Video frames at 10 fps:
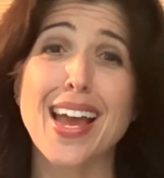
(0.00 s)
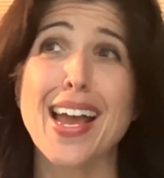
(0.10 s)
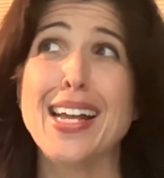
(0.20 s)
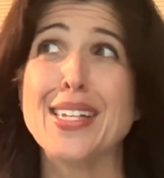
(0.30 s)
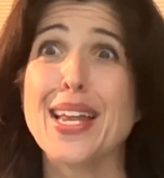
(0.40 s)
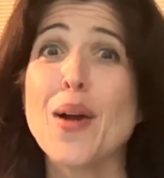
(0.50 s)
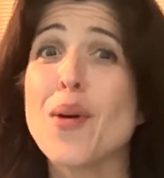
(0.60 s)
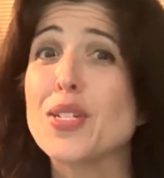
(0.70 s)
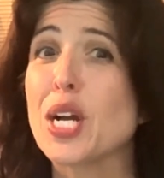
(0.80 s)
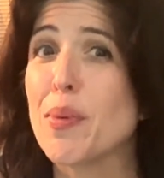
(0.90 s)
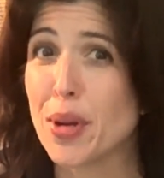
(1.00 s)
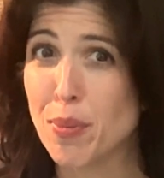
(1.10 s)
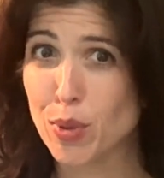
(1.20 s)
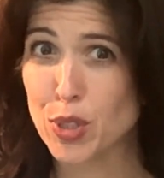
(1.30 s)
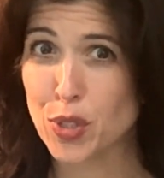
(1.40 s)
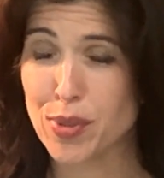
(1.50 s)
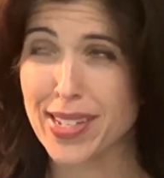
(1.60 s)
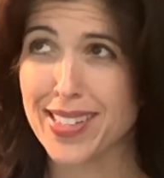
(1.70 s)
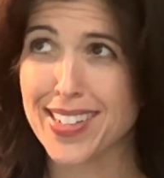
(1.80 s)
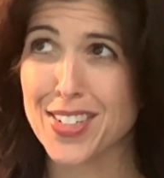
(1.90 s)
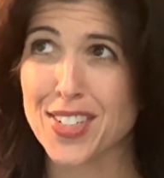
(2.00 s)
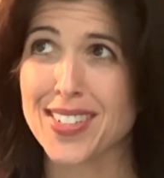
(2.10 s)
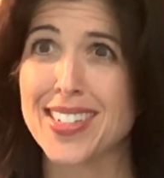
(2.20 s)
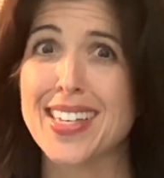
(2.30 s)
And today I want to talk about emotional regulation.